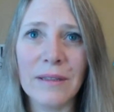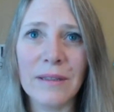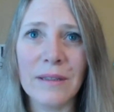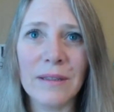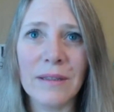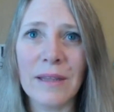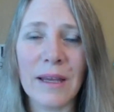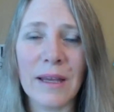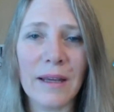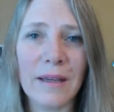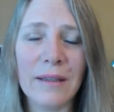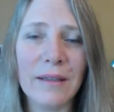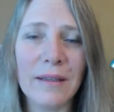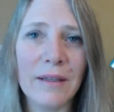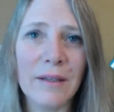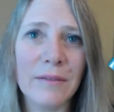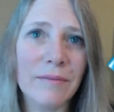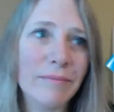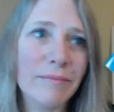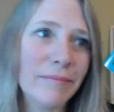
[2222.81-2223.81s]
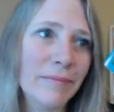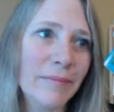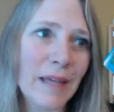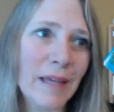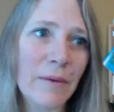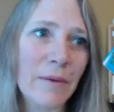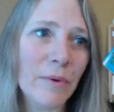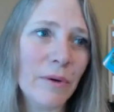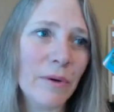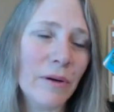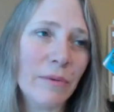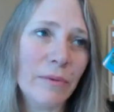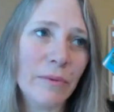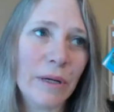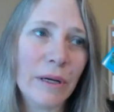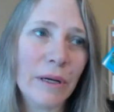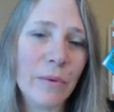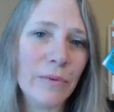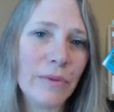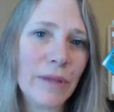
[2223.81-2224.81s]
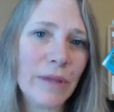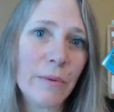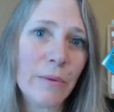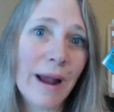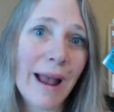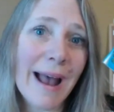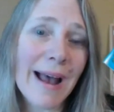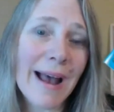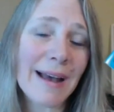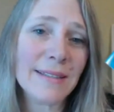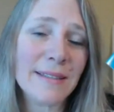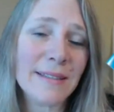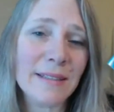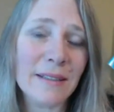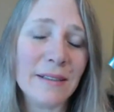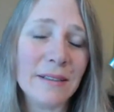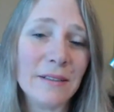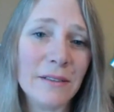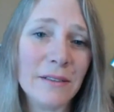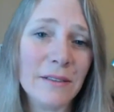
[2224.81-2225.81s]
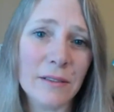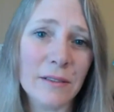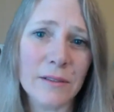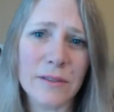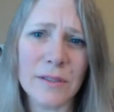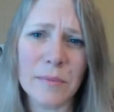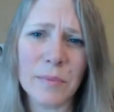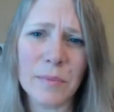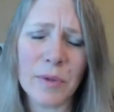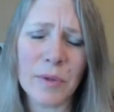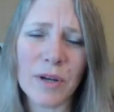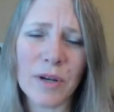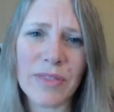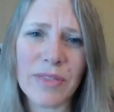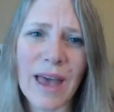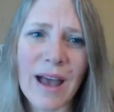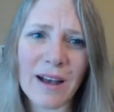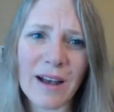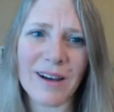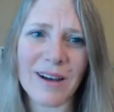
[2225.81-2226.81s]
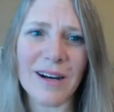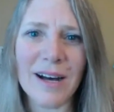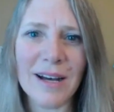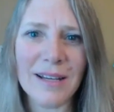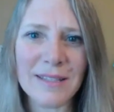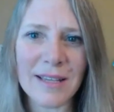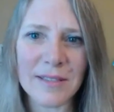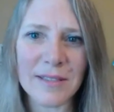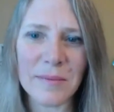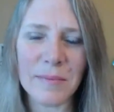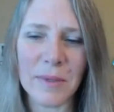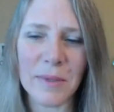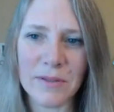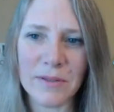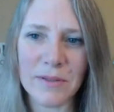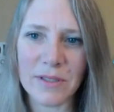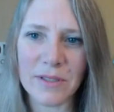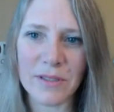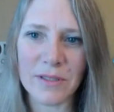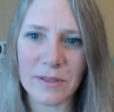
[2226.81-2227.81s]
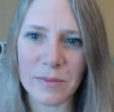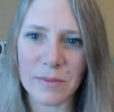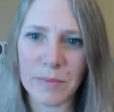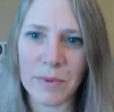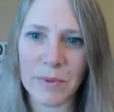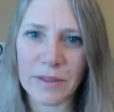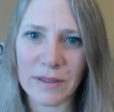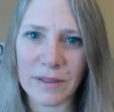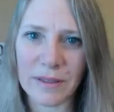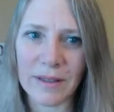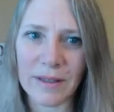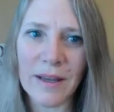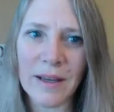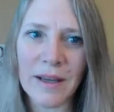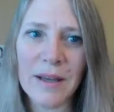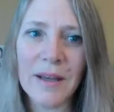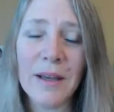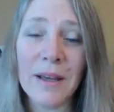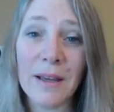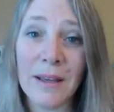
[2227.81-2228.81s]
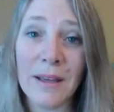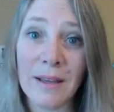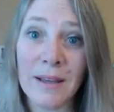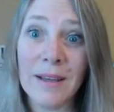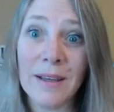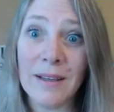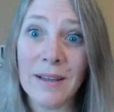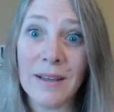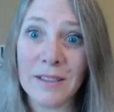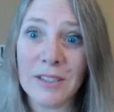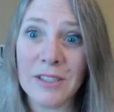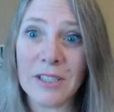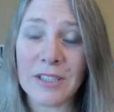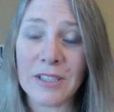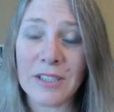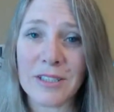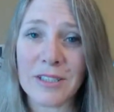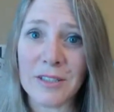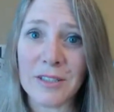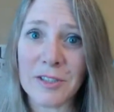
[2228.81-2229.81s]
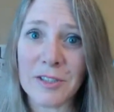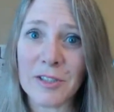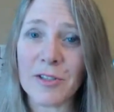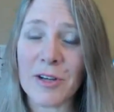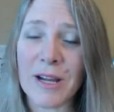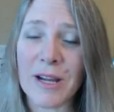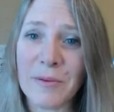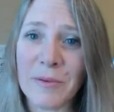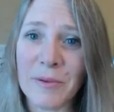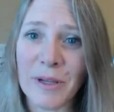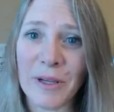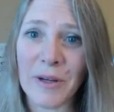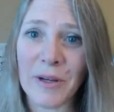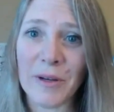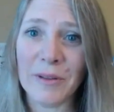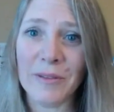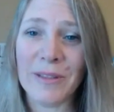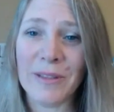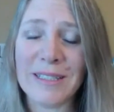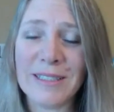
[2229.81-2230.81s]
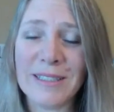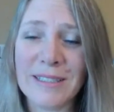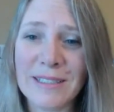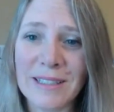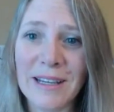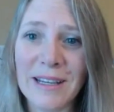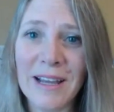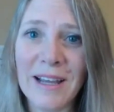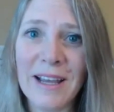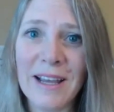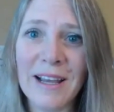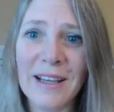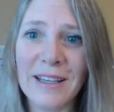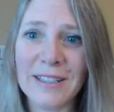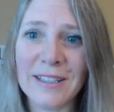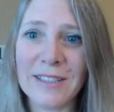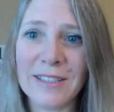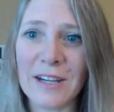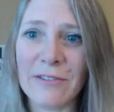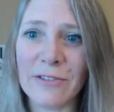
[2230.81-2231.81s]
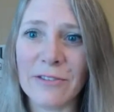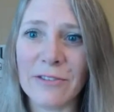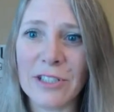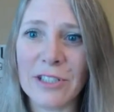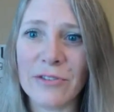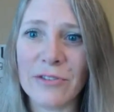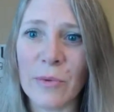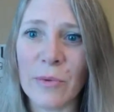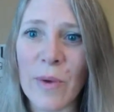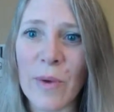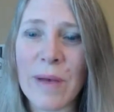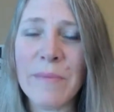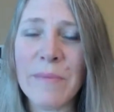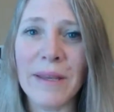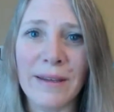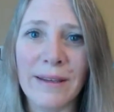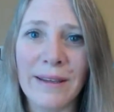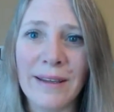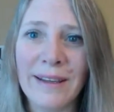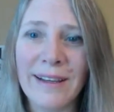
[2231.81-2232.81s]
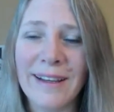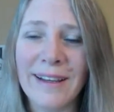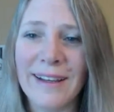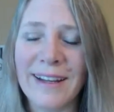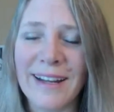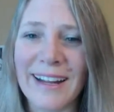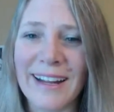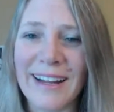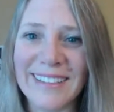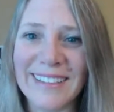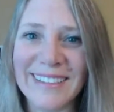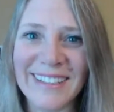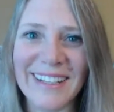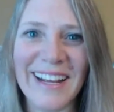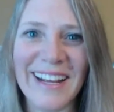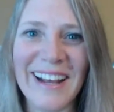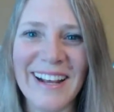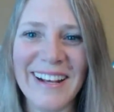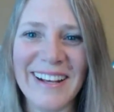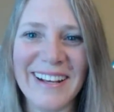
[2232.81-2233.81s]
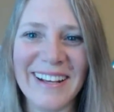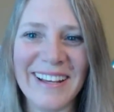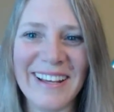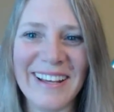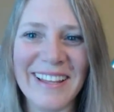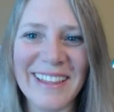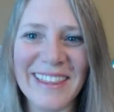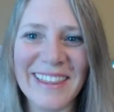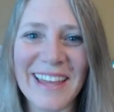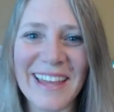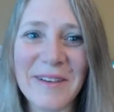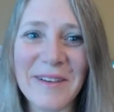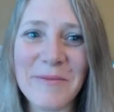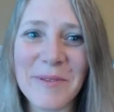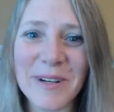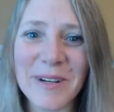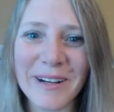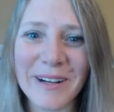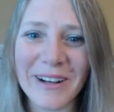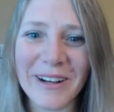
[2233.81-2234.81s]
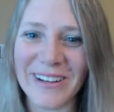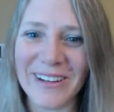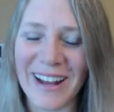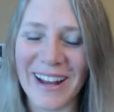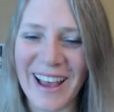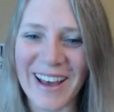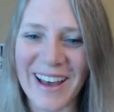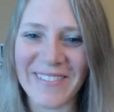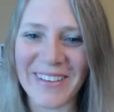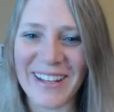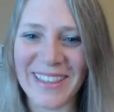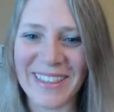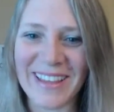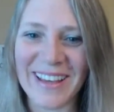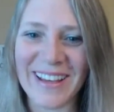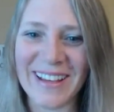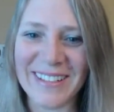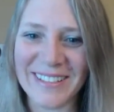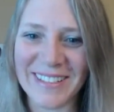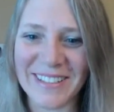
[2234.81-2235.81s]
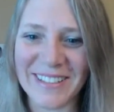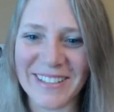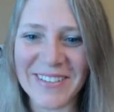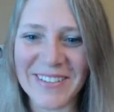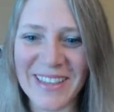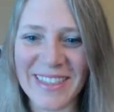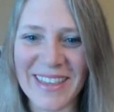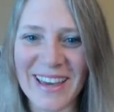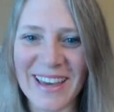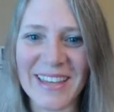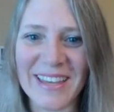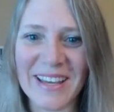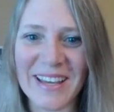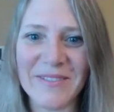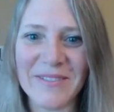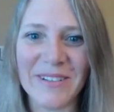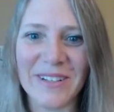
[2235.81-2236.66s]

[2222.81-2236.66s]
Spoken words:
they were asked to support that cause as opposed to support the straight, let's get suffrage for women. And they weren't going to have anything to do with that. They